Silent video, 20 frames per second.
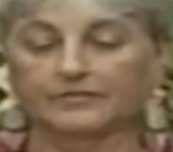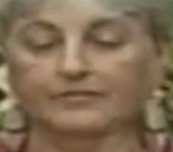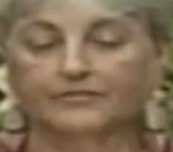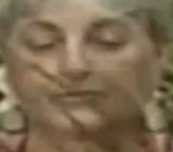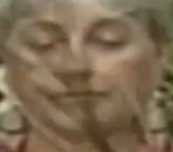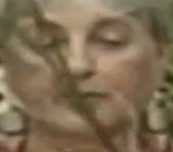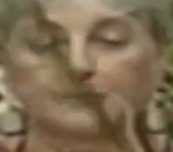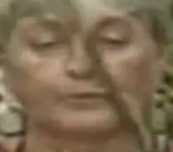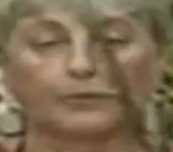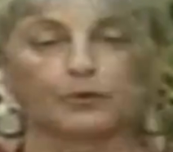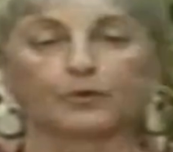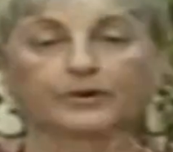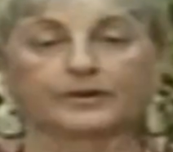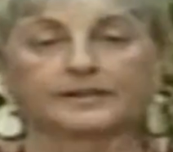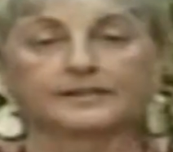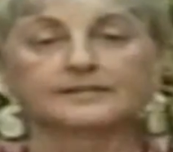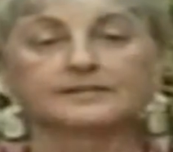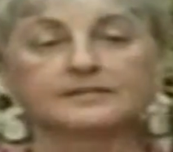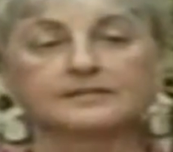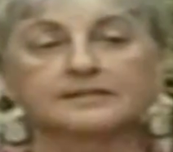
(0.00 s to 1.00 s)
of
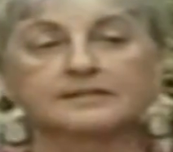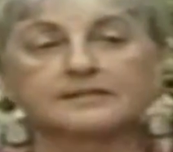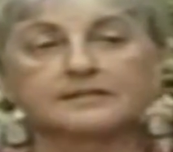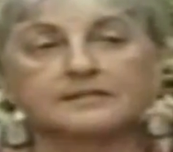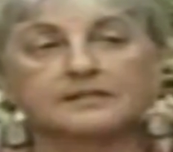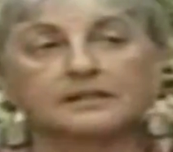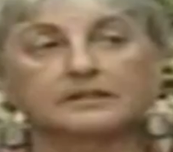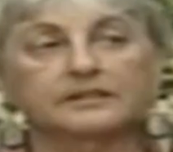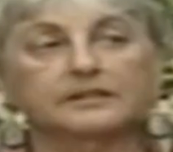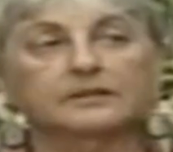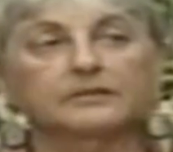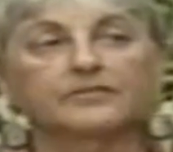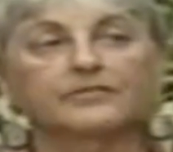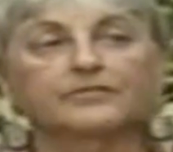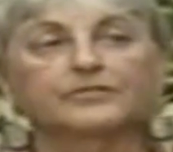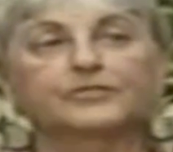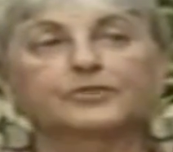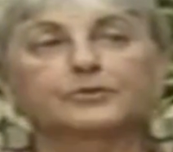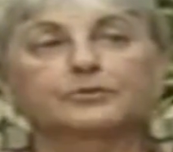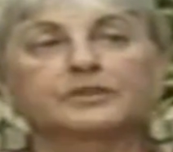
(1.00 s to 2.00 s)
orchids. This is a
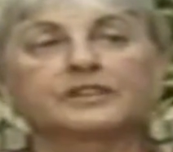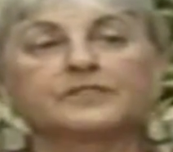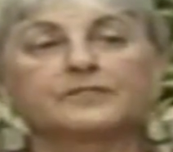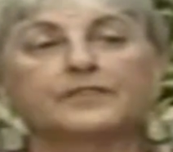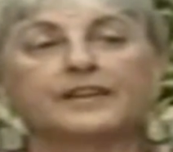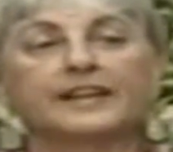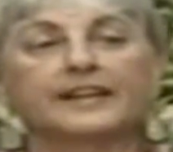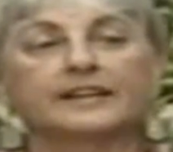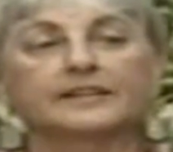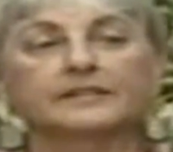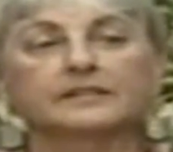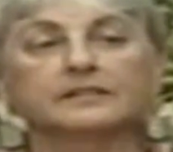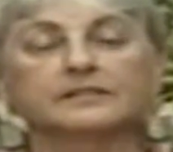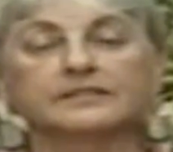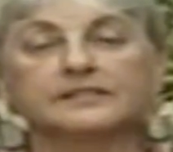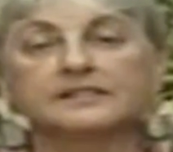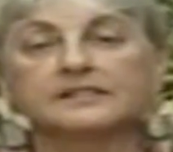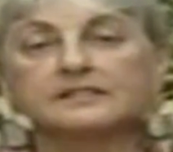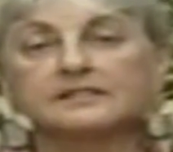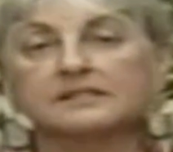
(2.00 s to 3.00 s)
little terete
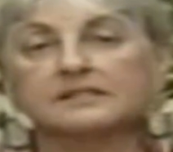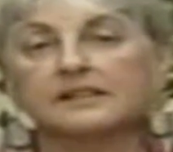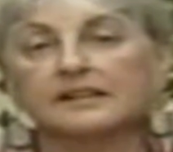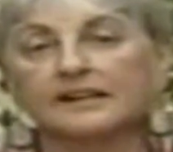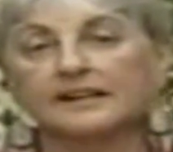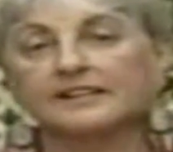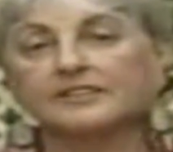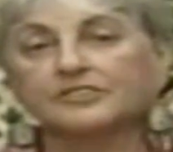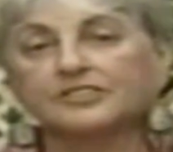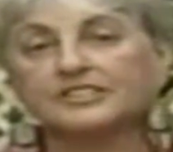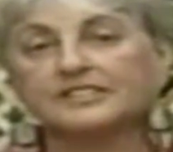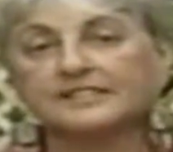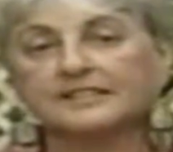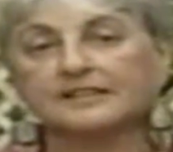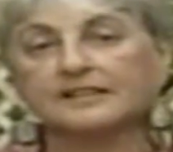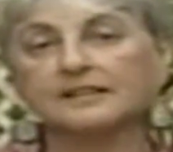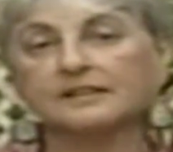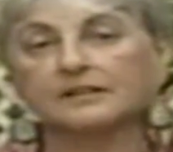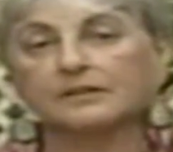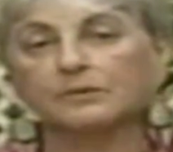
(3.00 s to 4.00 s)
vanda. This is the kind you
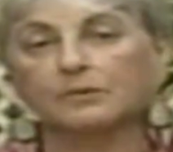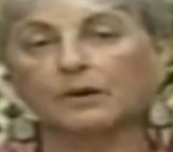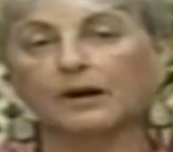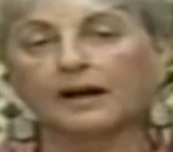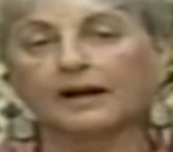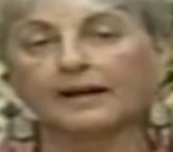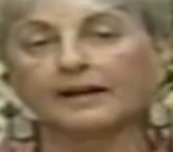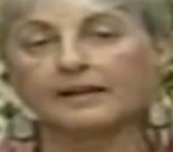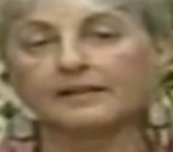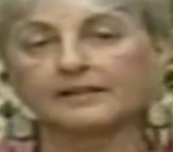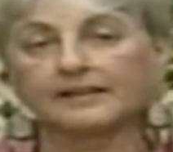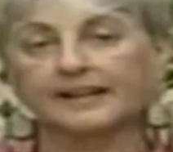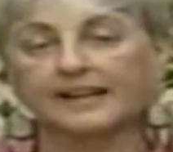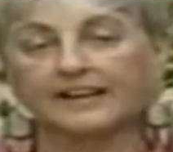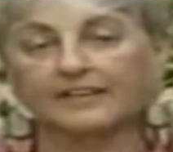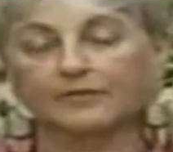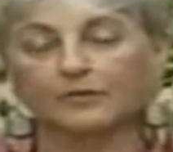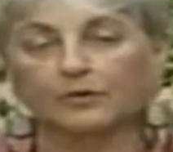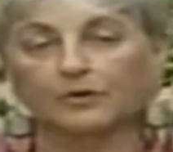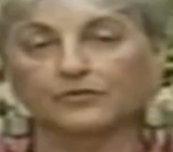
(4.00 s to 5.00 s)
see in Hawaii
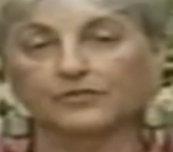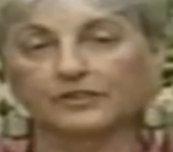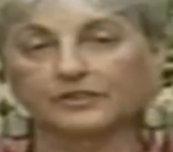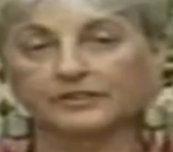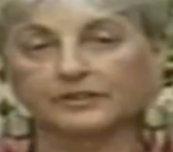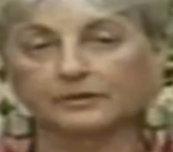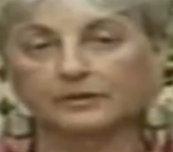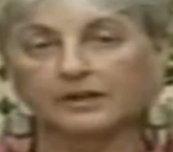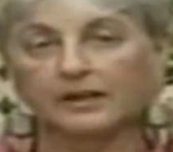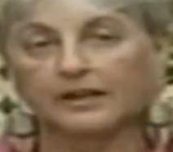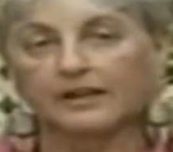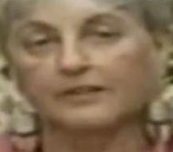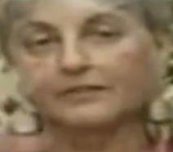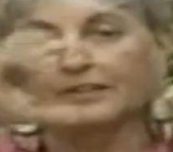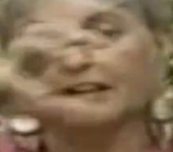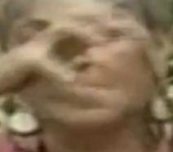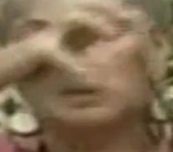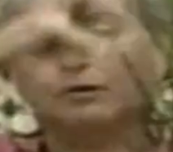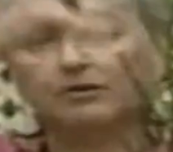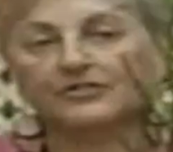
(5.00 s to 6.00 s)
that have all the little
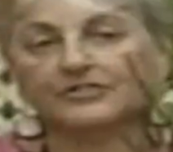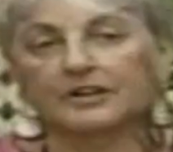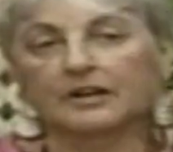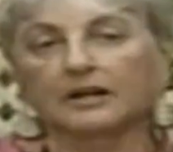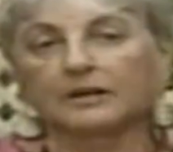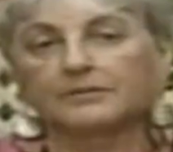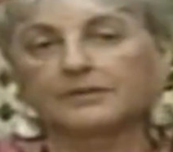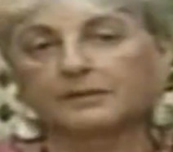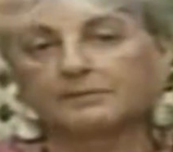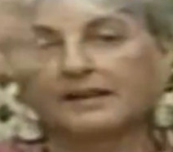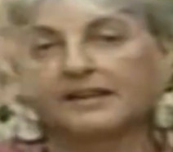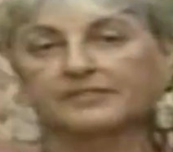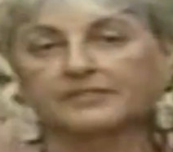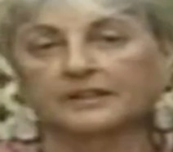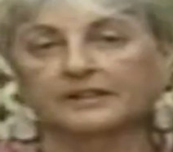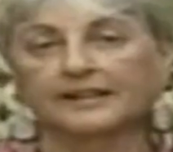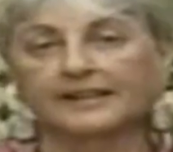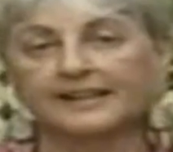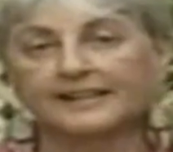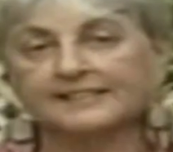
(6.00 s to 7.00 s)
flowers on. They
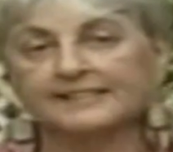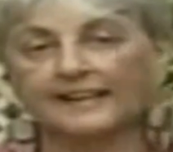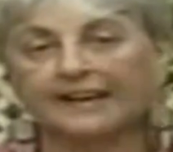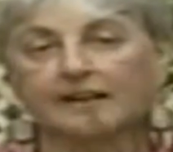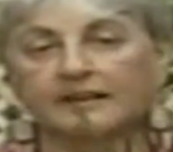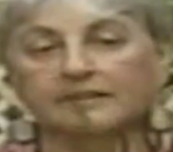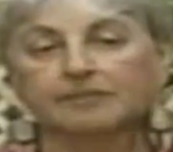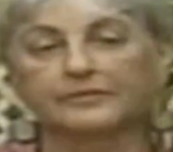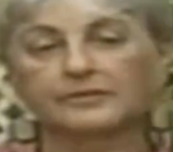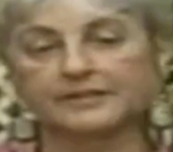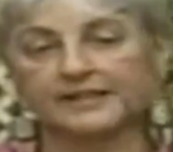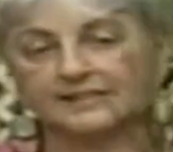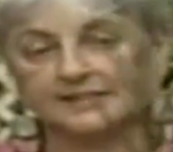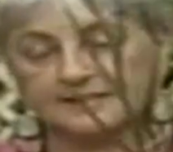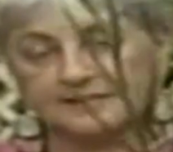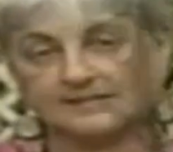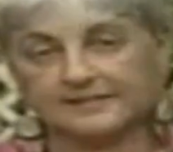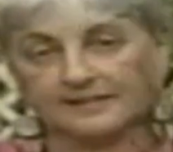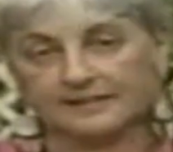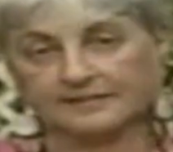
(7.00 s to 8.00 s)
make the leis out of. Well,
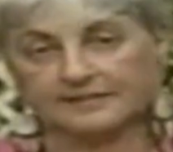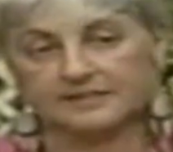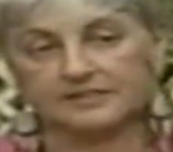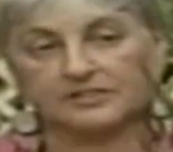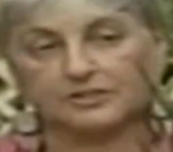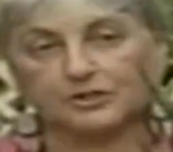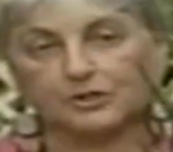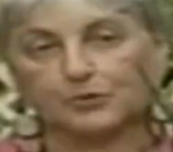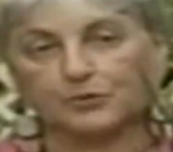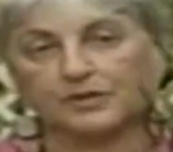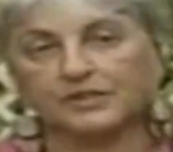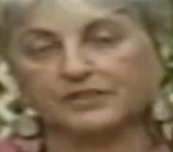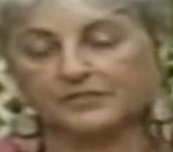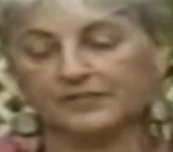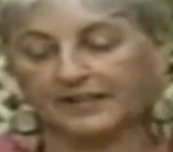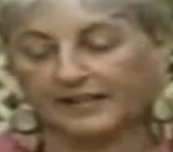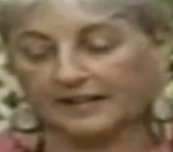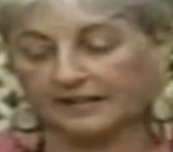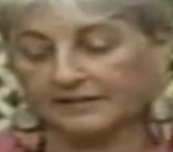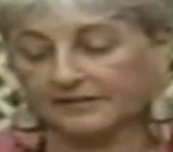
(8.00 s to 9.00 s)
that's it. This is a
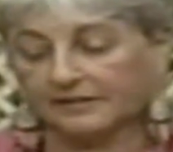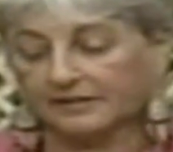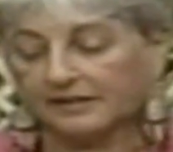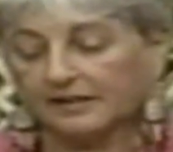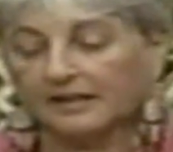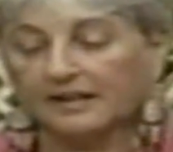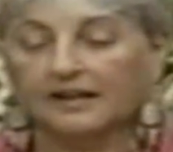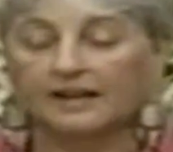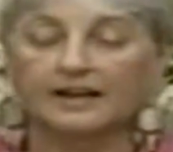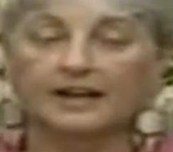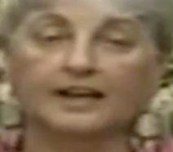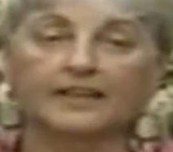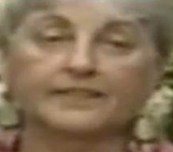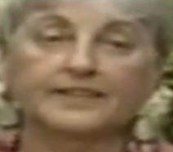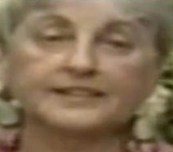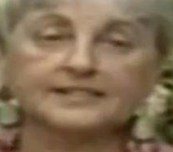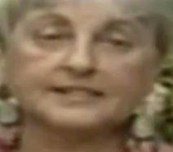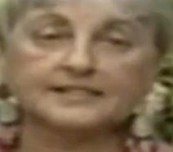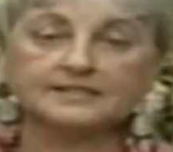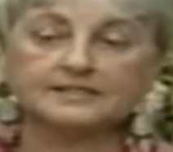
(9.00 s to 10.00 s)
terete vanda.
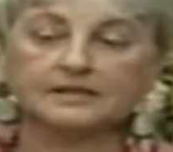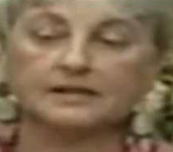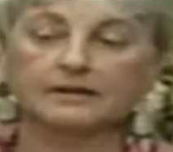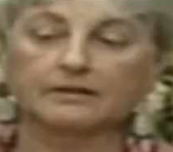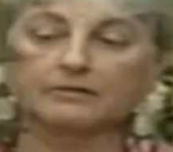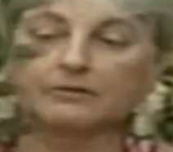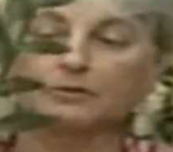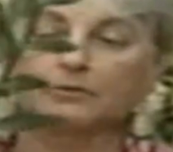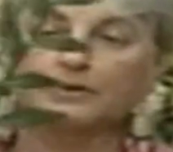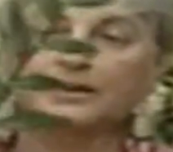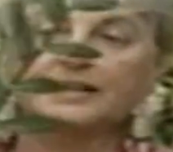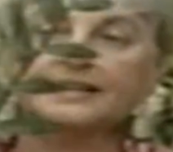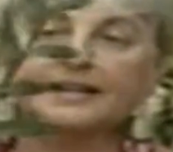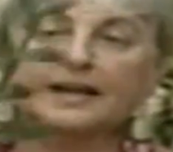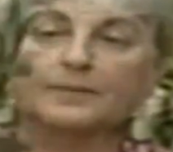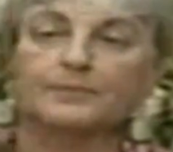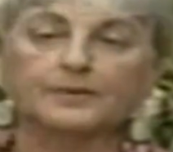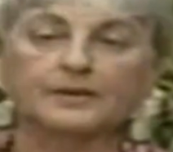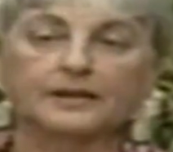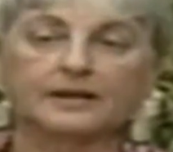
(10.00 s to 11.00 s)
And this is a
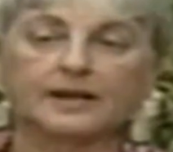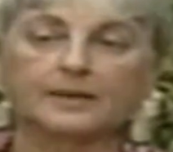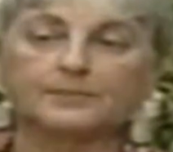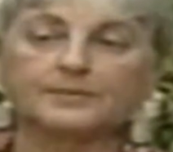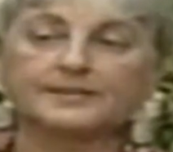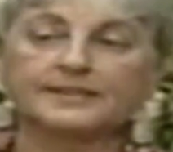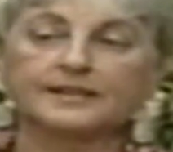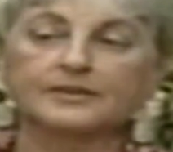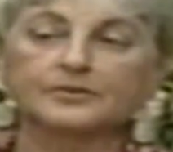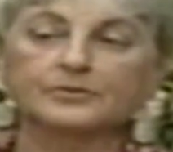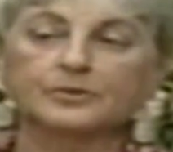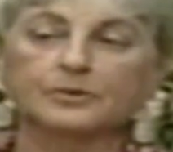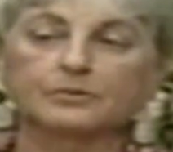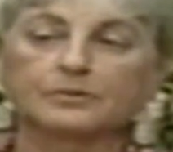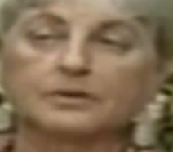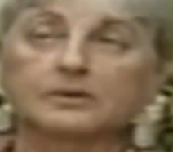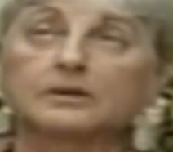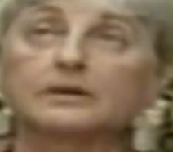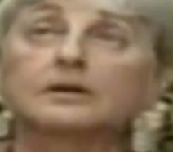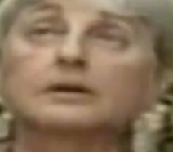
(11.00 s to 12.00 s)
reed epi, an
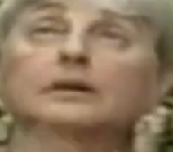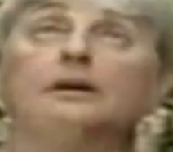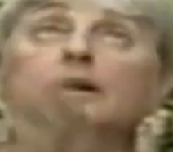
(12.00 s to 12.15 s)
epidendrum